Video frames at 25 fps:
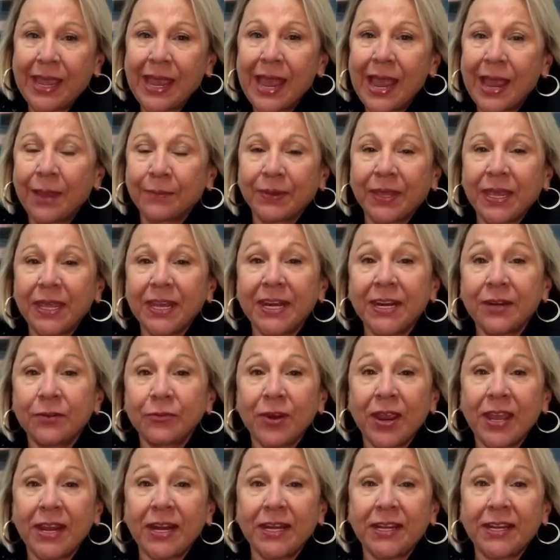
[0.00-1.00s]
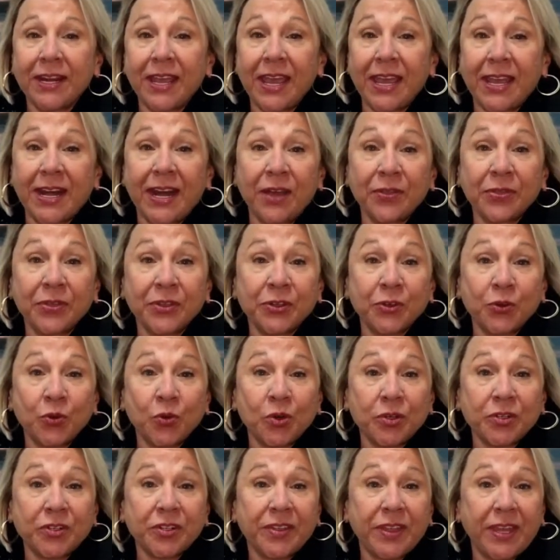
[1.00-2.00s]
I'm getting ready to head out the
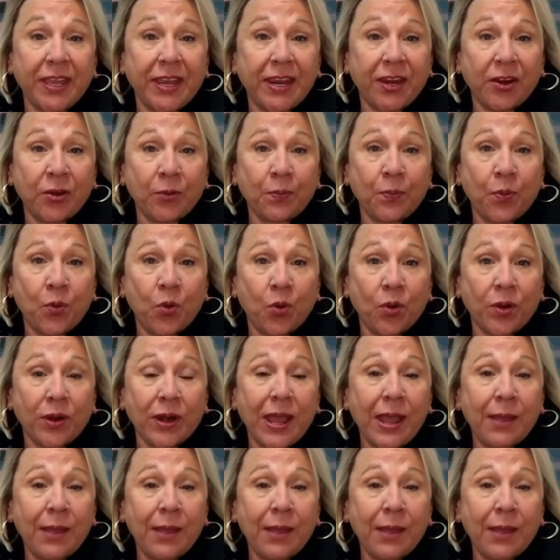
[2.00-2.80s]
door to the airport.